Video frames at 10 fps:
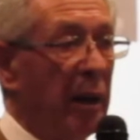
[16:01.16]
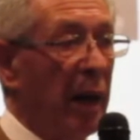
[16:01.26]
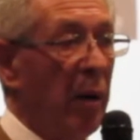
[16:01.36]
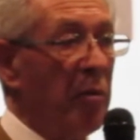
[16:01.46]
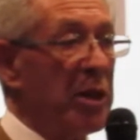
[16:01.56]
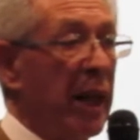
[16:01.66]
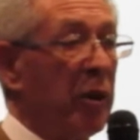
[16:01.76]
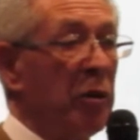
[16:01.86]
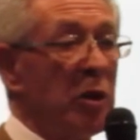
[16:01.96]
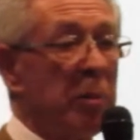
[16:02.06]
that obviously I
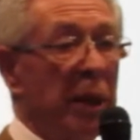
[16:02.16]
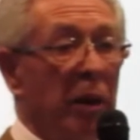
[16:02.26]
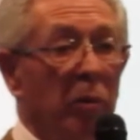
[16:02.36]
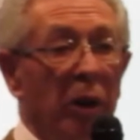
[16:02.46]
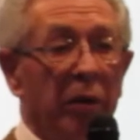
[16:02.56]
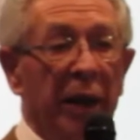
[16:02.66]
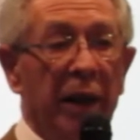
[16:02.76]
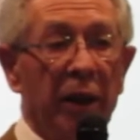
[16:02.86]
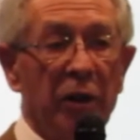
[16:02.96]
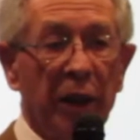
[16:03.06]
couldn't speak a word of
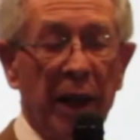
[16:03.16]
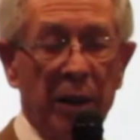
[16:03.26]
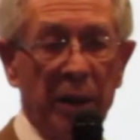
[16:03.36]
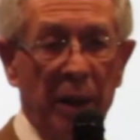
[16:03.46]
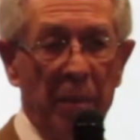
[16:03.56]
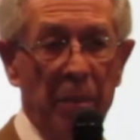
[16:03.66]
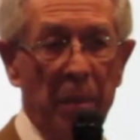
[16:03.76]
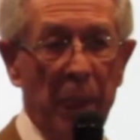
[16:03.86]
English at that time.